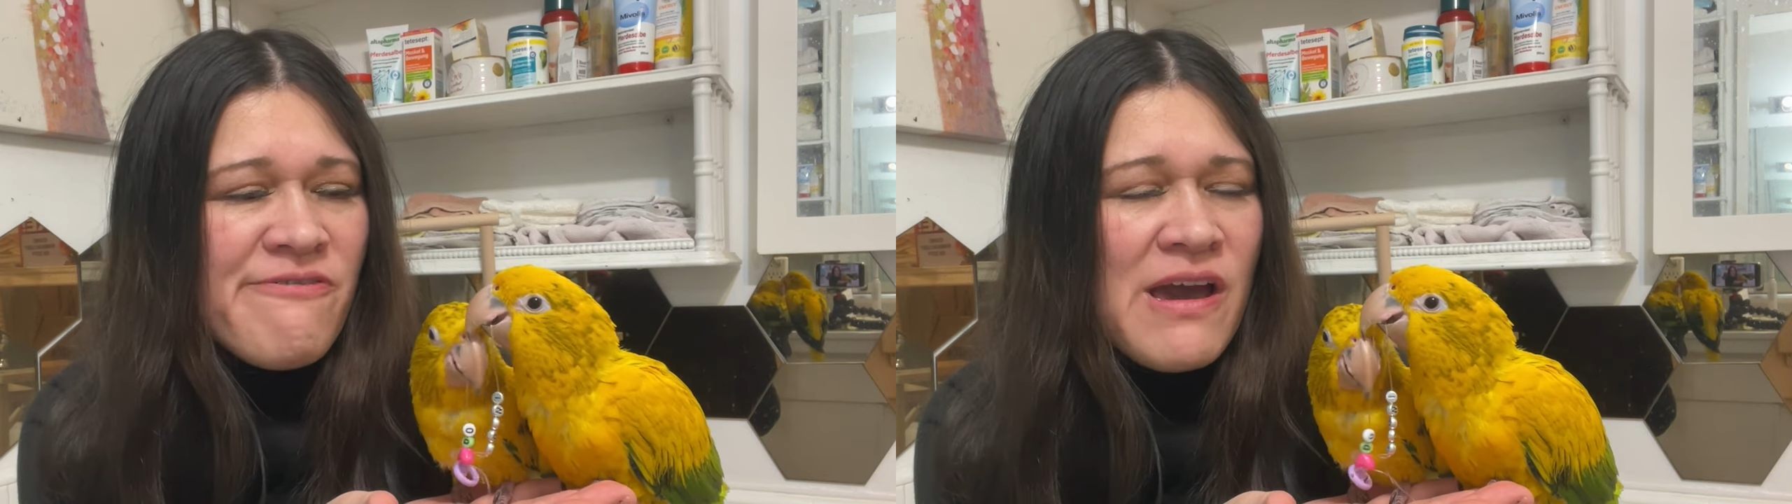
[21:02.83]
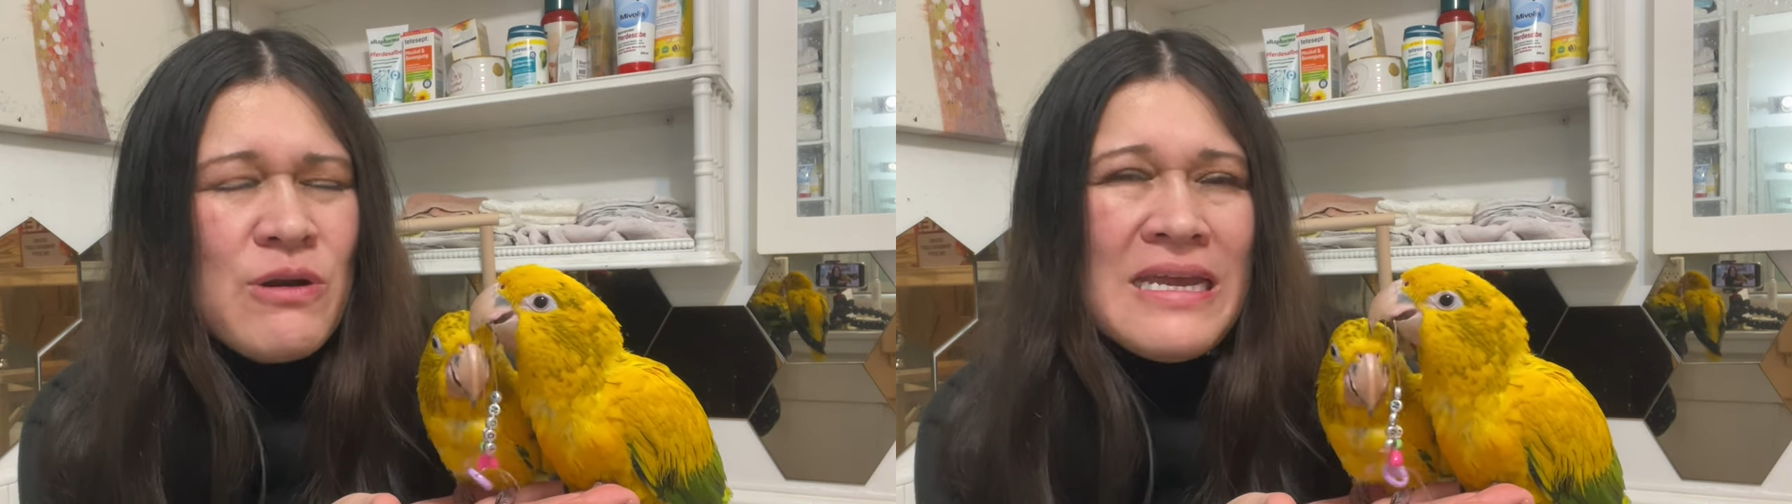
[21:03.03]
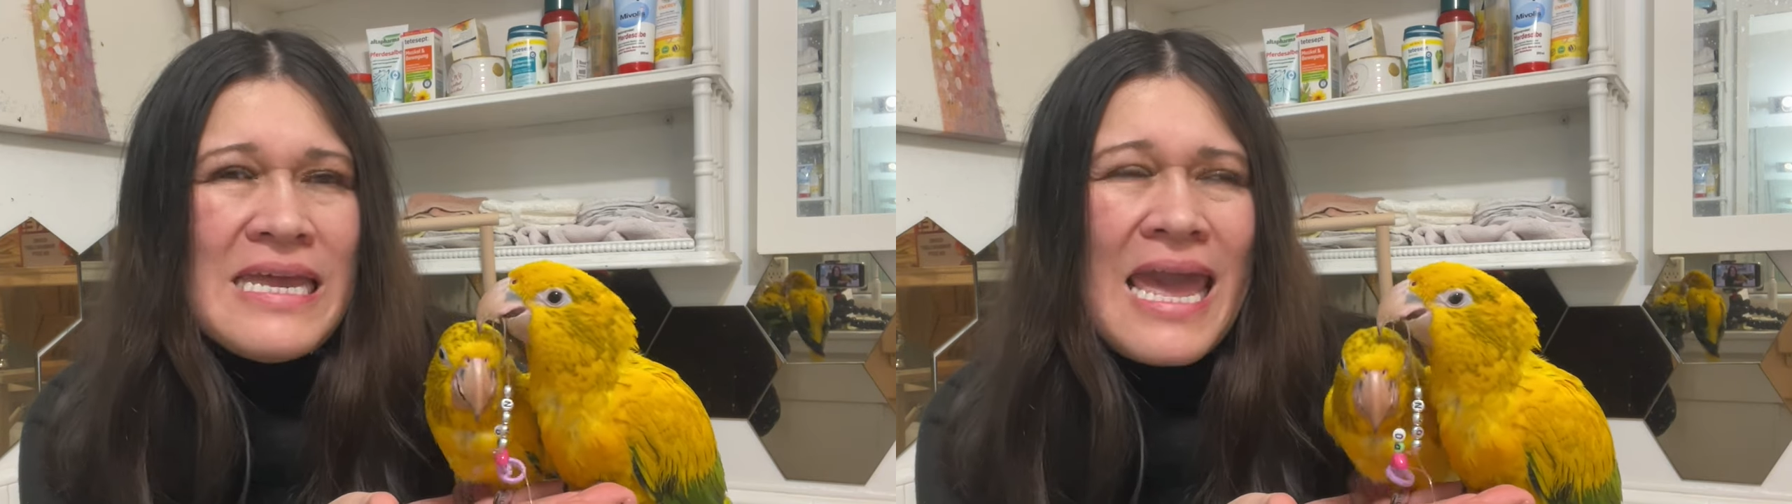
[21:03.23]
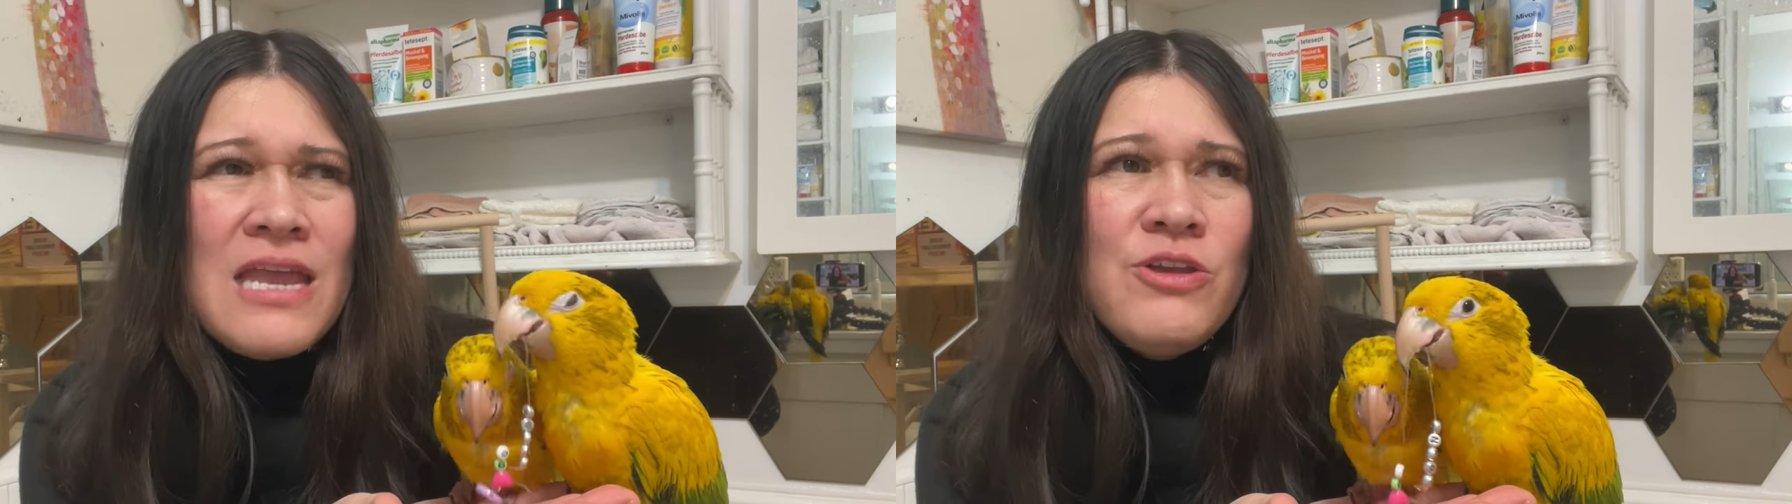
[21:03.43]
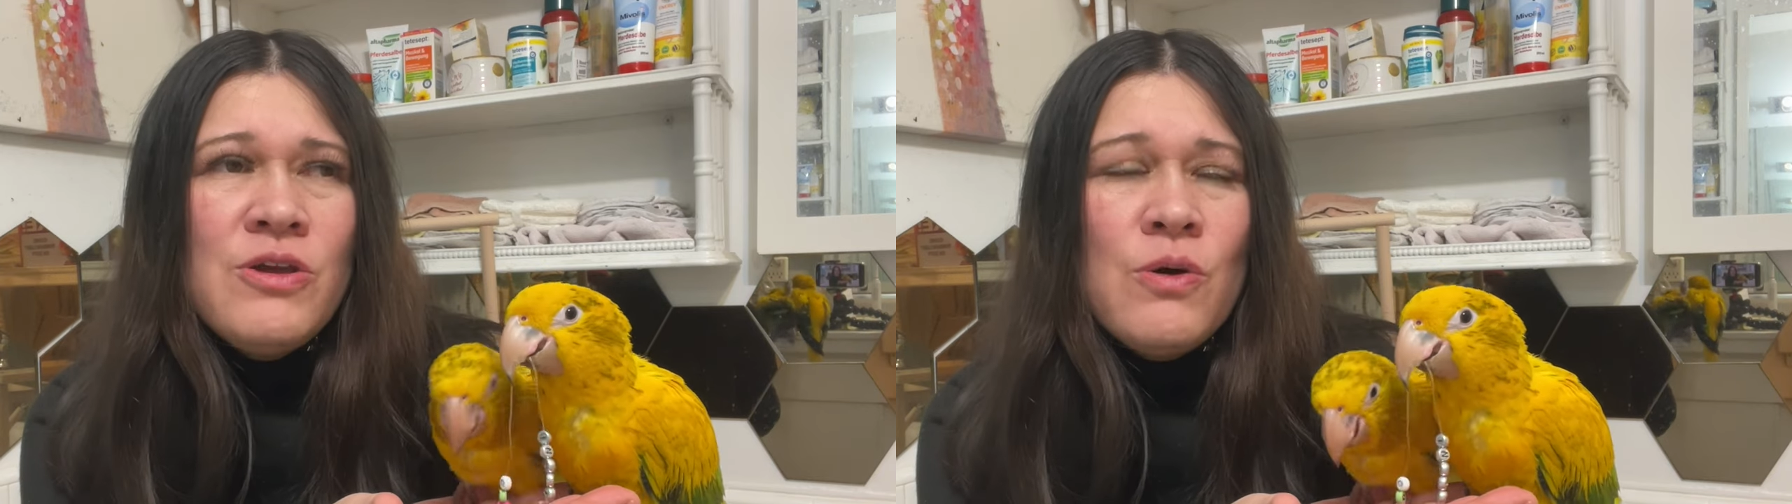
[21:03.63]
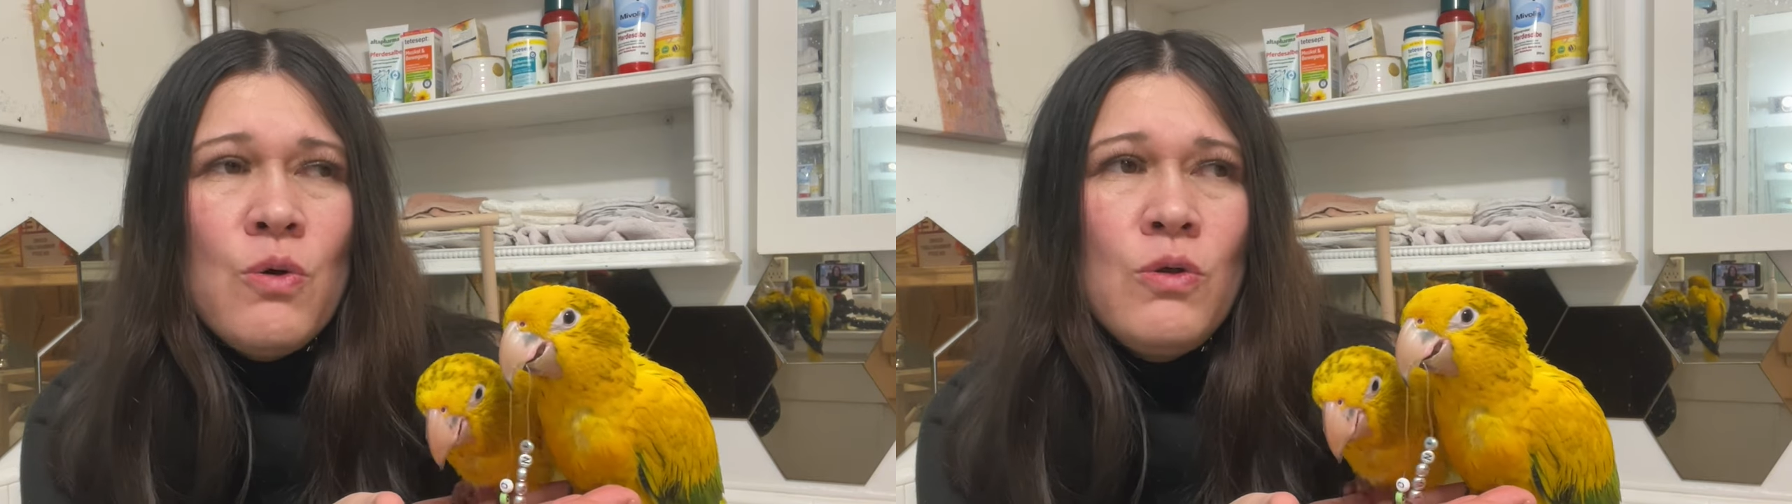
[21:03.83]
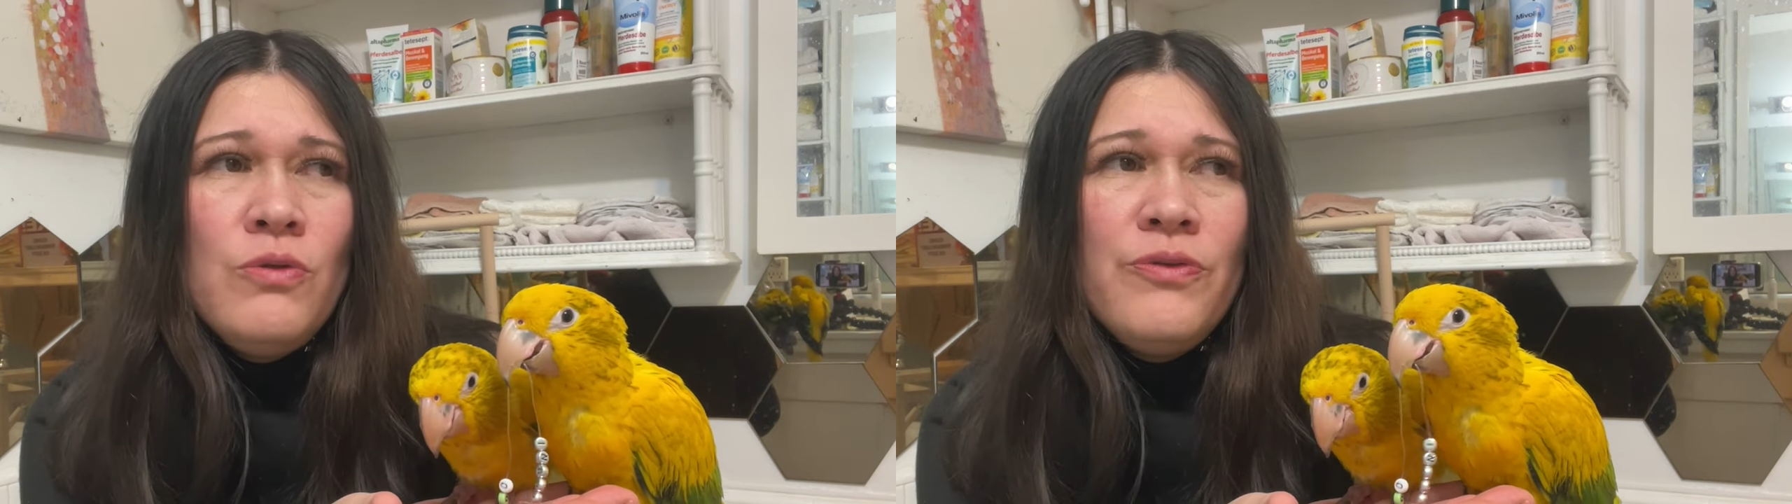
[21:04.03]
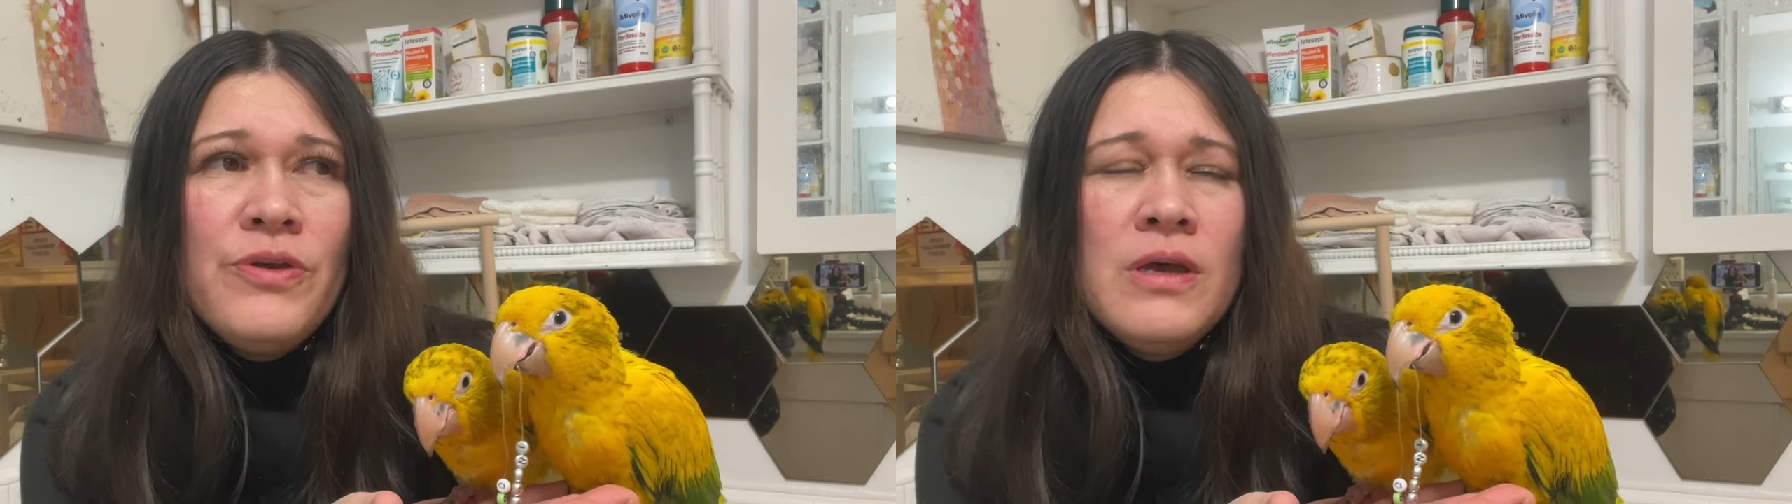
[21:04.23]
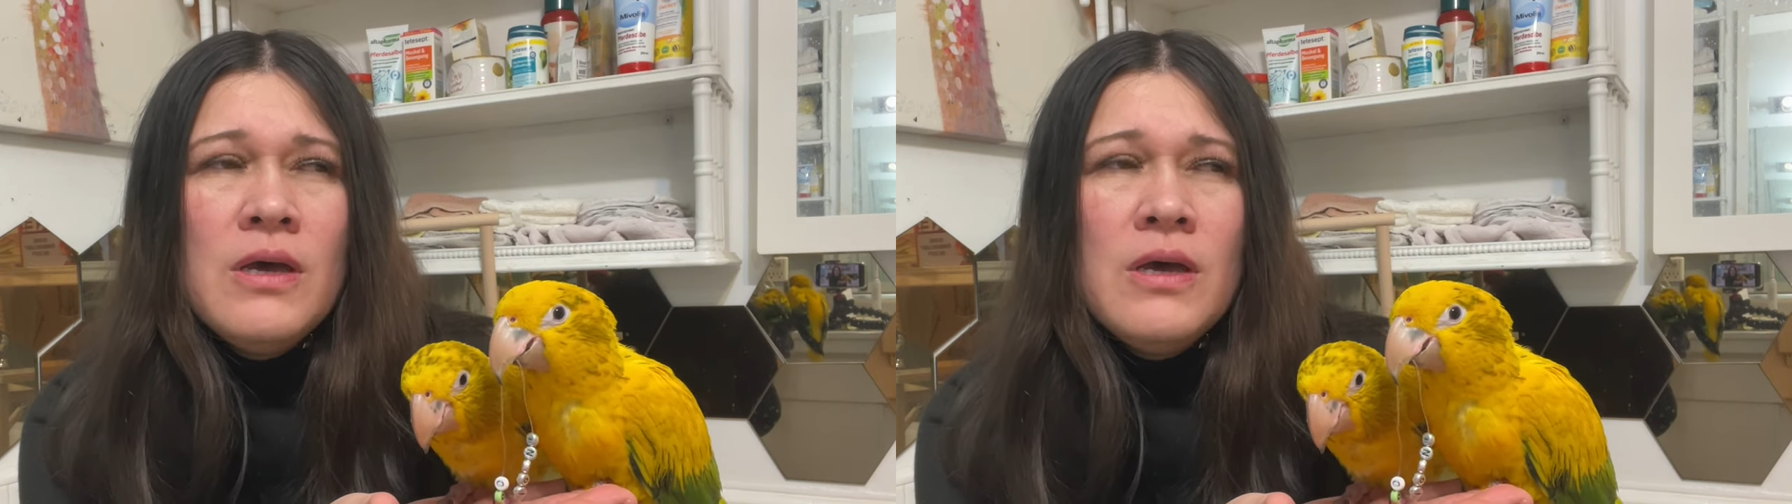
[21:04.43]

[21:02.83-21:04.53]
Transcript: found an 8-year-old